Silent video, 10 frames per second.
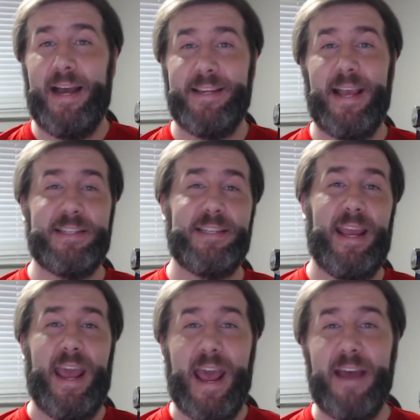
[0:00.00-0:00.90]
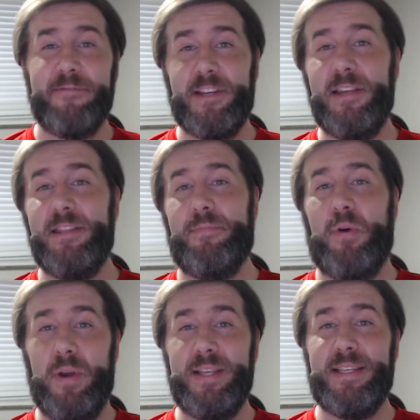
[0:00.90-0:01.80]
Yes, they have done the
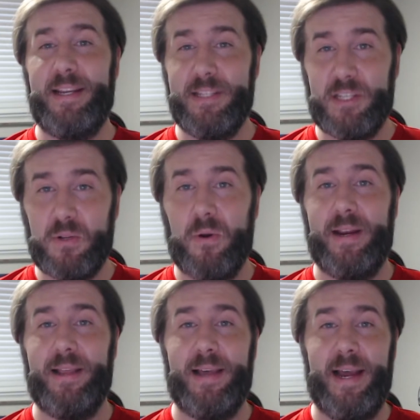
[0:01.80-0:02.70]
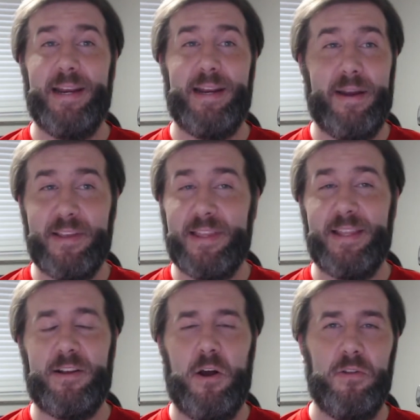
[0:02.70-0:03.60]
poisoning storyline and everything
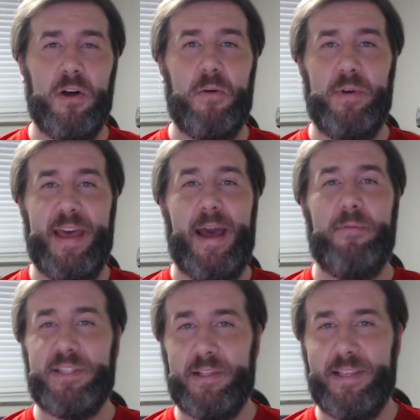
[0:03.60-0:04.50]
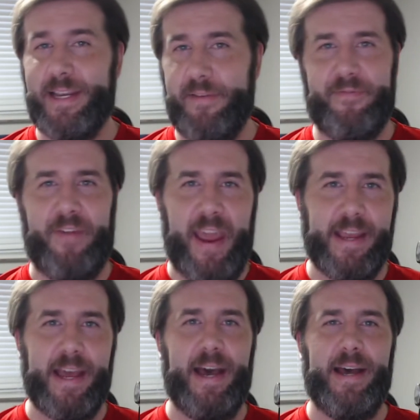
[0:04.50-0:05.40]
to go along with that with Zelina
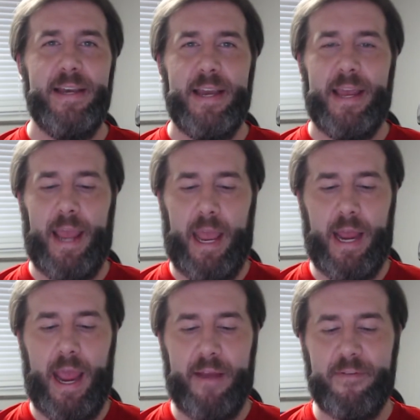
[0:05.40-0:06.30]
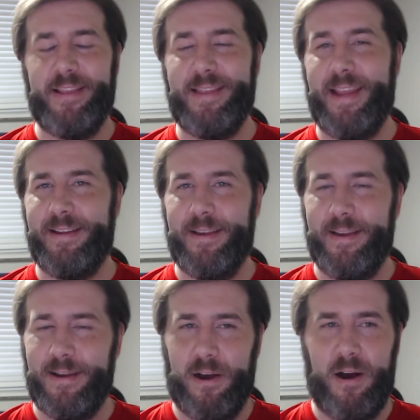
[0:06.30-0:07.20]
Vega and everything
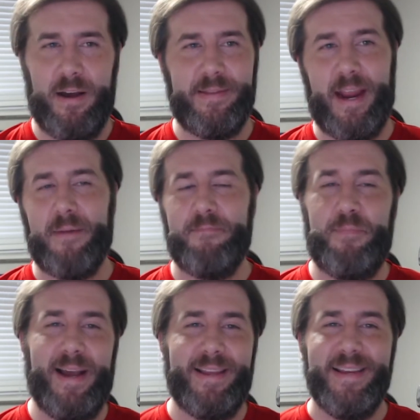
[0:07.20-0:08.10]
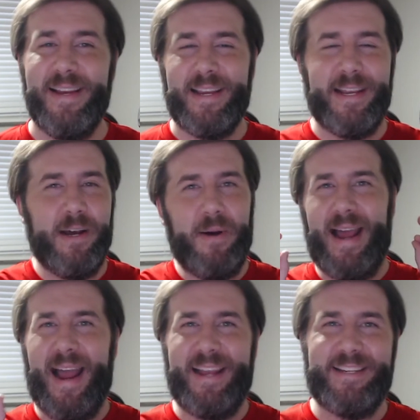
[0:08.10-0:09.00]
on there, but you know
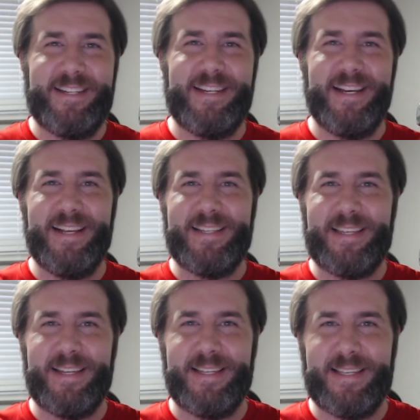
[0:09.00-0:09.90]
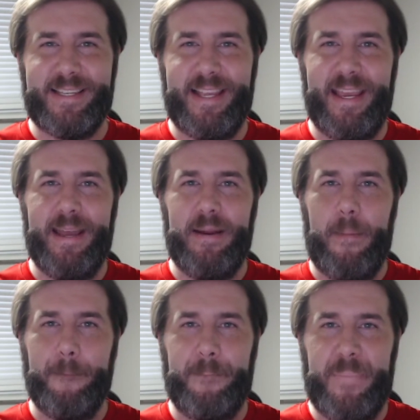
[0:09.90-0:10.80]
what? I just see it
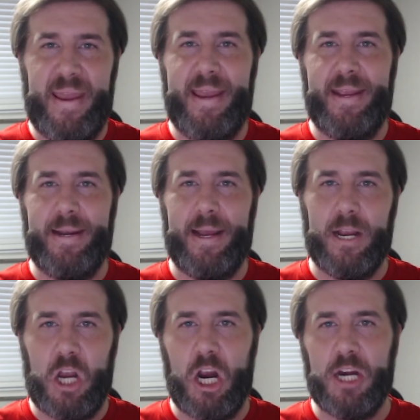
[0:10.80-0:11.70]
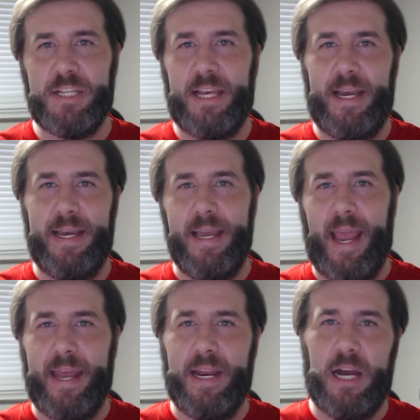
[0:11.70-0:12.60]
being Garza
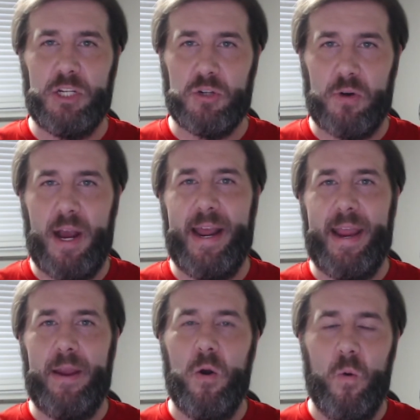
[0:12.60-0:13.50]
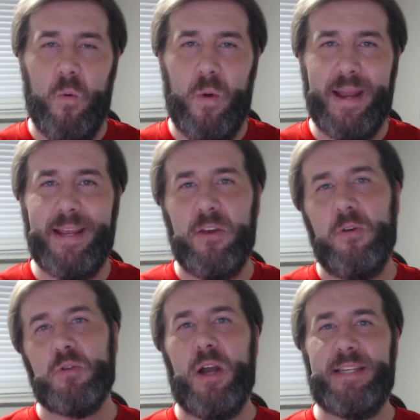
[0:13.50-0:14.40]
and Andrade winning
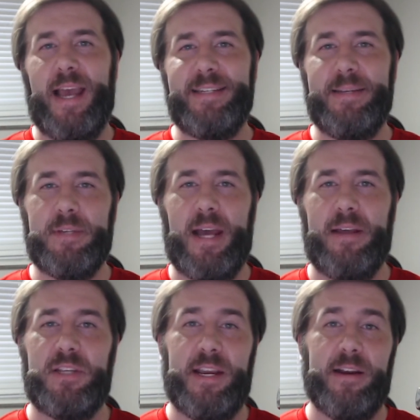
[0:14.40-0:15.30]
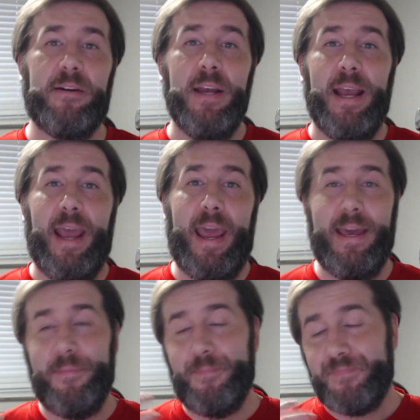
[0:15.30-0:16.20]
those Raw Tag Team titles here
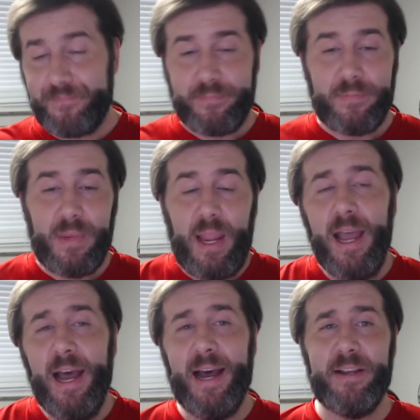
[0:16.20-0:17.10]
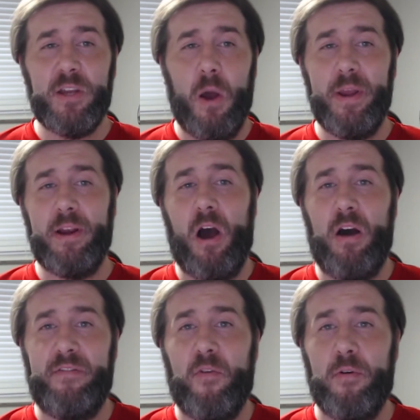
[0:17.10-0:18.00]
and going
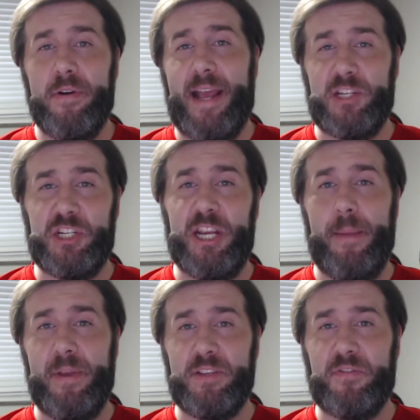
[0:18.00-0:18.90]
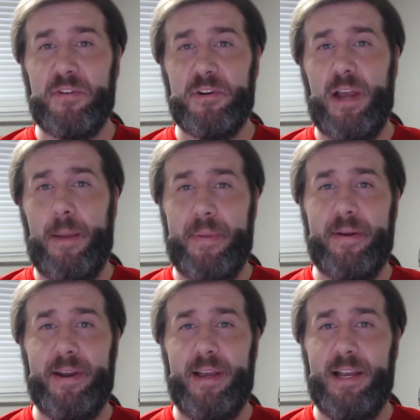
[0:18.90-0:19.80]
on forward as champions for a
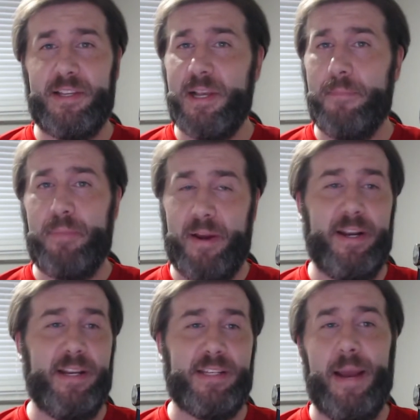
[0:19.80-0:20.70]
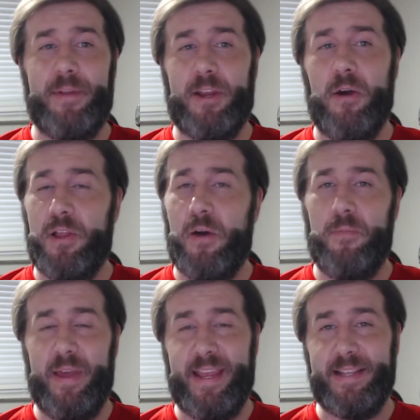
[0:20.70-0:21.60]
period, some period of time to go along
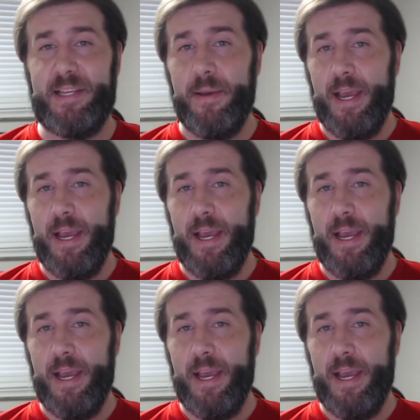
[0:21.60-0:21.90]
with it.